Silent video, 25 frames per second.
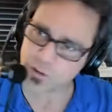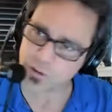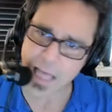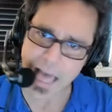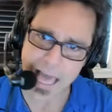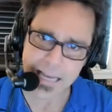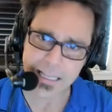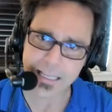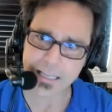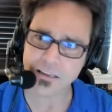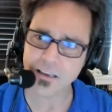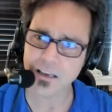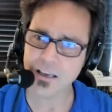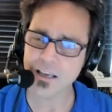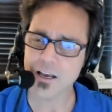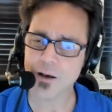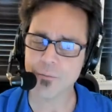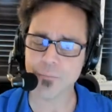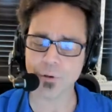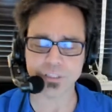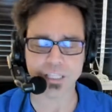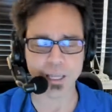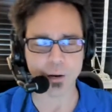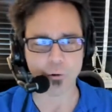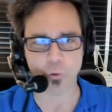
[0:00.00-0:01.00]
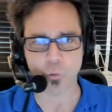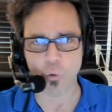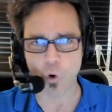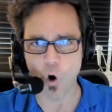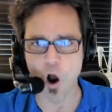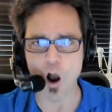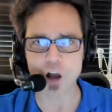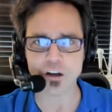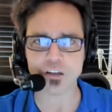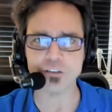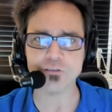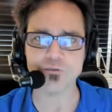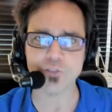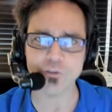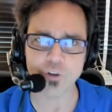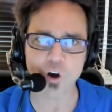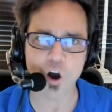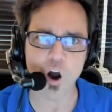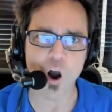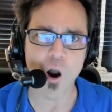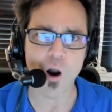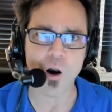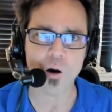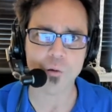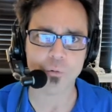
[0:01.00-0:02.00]
led it, but they were walking through the
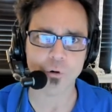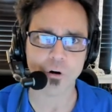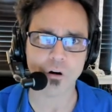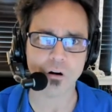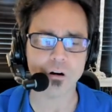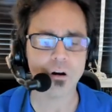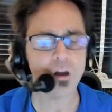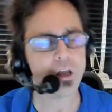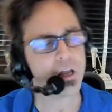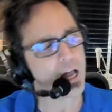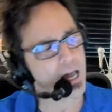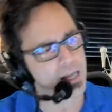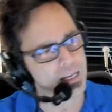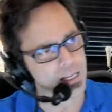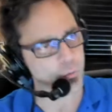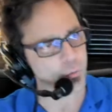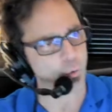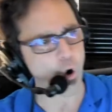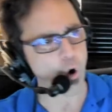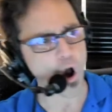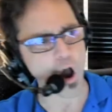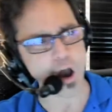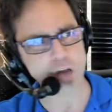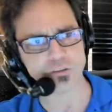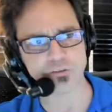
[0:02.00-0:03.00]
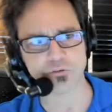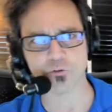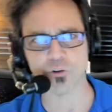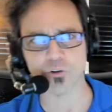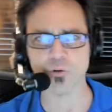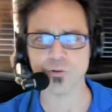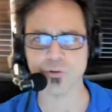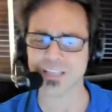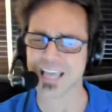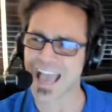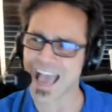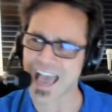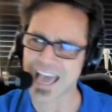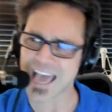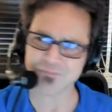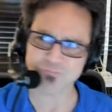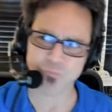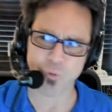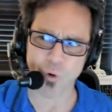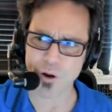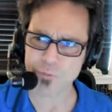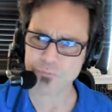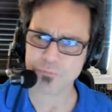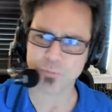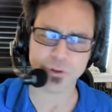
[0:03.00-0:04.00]
harbor and they walked through and they had
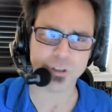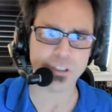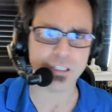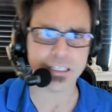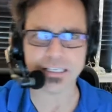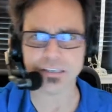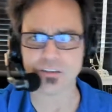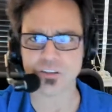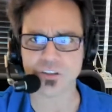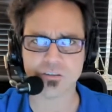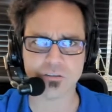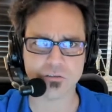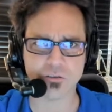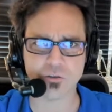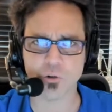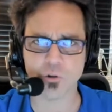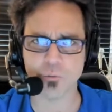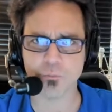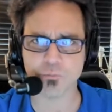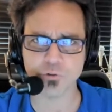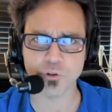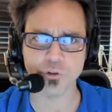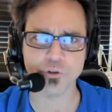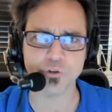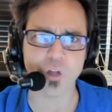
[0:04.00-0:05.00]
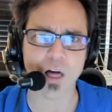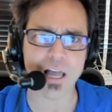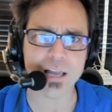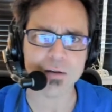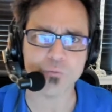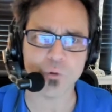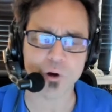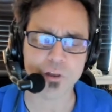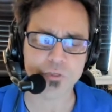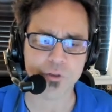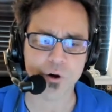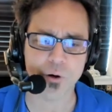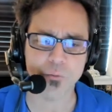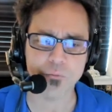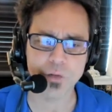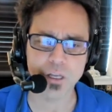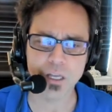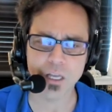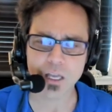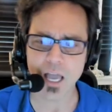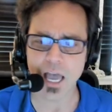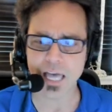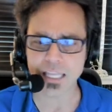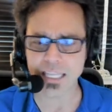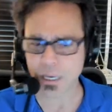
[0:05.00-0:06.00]
one police little blue light with them
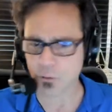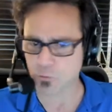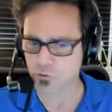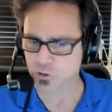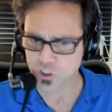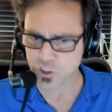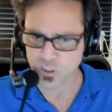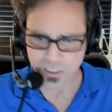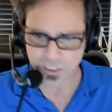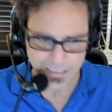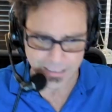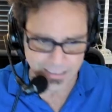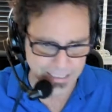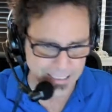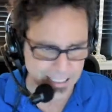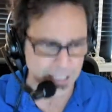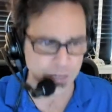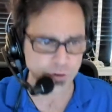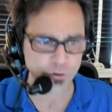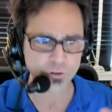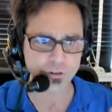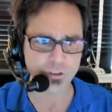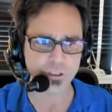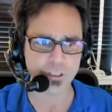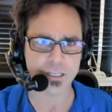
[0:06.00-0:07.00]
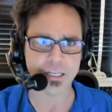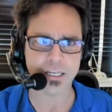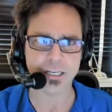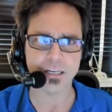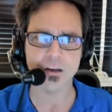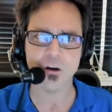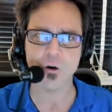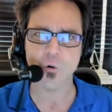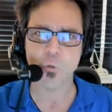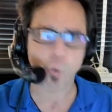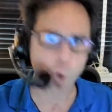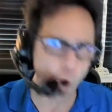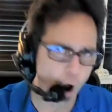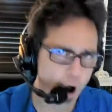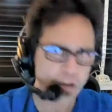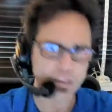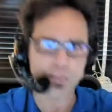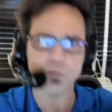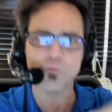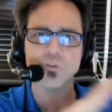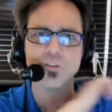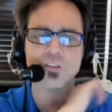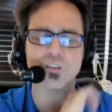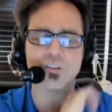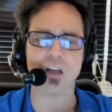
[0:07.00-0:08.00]
and they were just literally
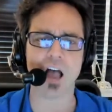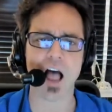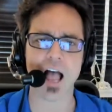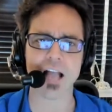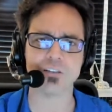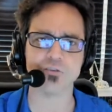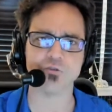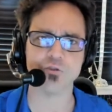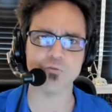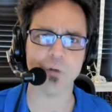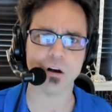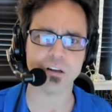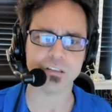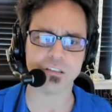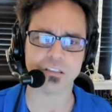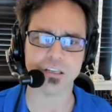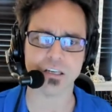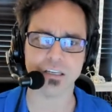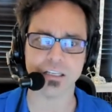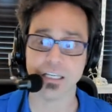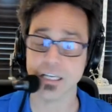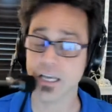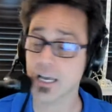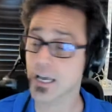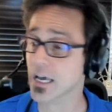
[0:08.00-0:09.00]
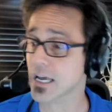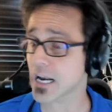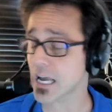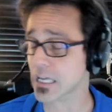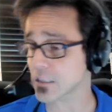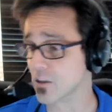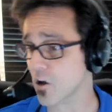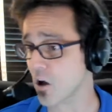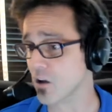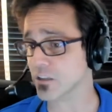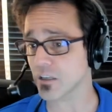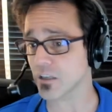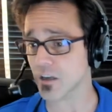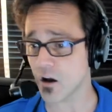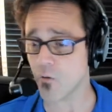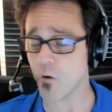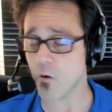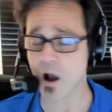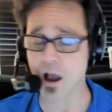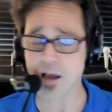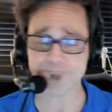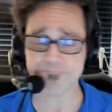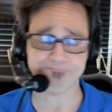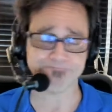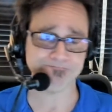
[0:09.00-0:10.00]
walking with signs through my city. And I thought, you know
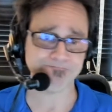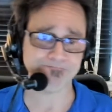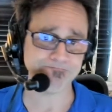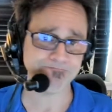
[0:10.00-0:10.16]
what? Wow.